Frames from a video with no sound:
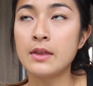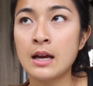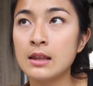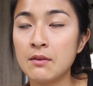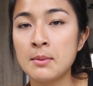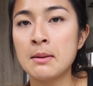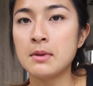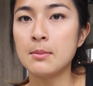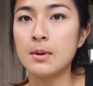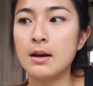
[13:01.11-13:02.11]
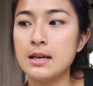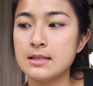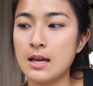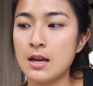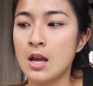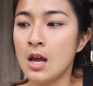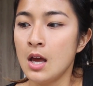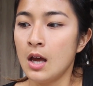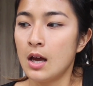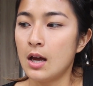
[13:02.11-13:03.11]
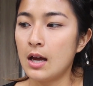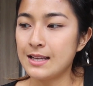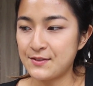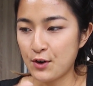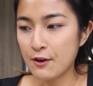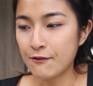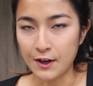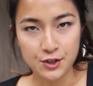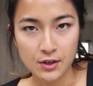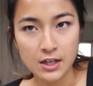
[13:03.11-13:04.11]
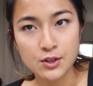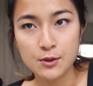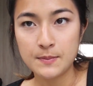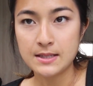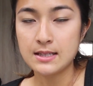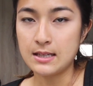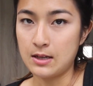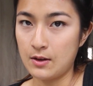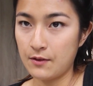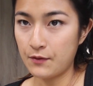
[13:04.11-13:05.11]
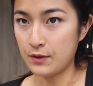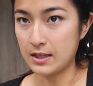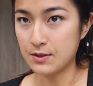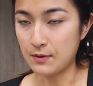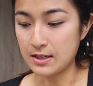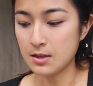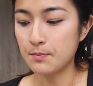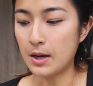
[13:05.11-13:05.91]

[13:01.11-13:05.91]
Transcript: the thing I love about Myanmar is that it's very frustrating to do business in for this reason,